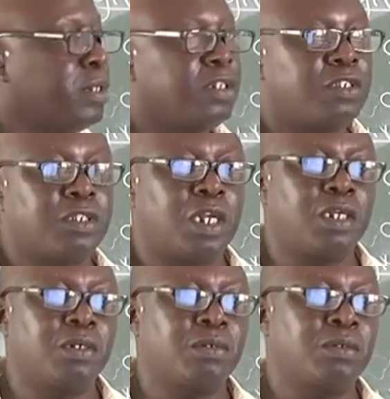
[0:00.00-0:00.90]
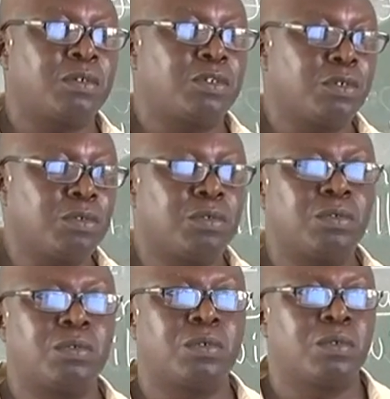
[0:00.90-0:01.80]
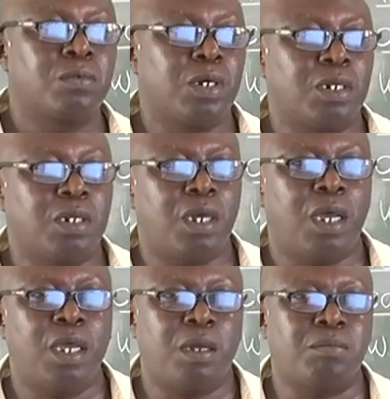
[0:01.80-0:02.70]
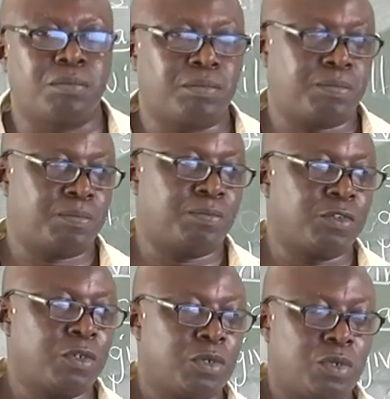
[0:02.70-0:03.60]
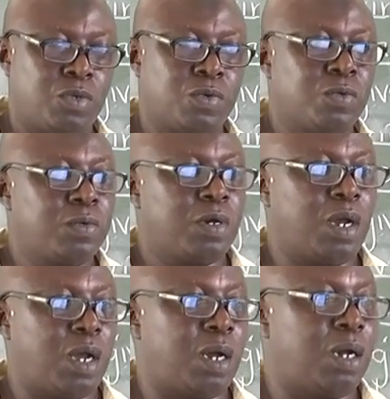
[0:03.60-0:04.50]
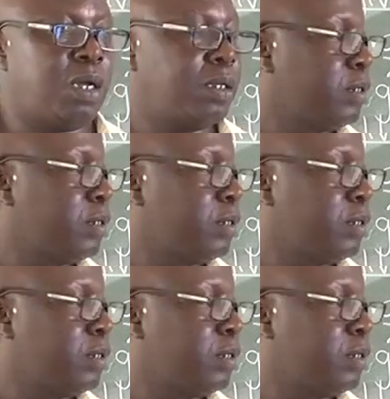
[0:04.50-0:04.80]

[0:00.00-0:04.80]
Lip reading: It's telling you what I am. You are